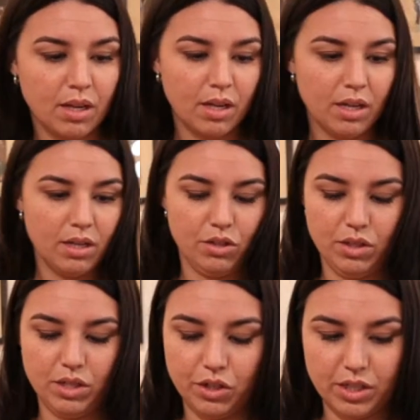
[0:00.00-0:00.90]
So then
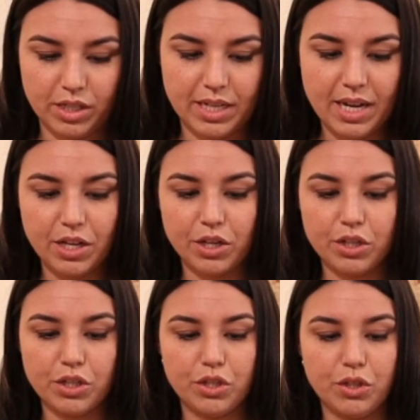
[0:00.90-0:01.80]
you're gonna take your
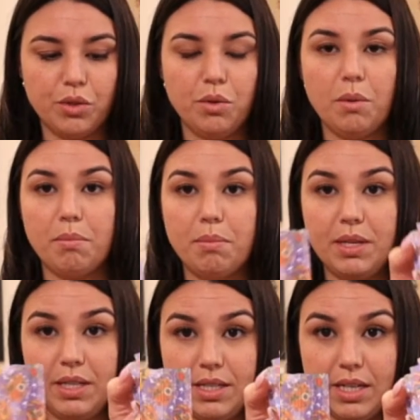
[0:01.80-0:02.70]
two
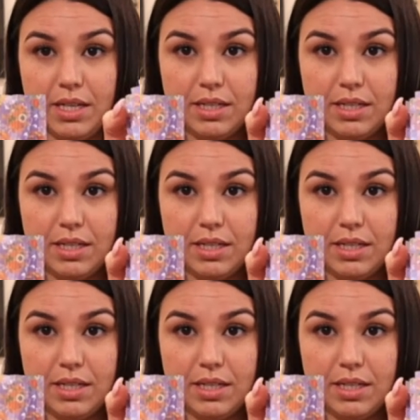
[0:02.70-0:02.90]
pieces,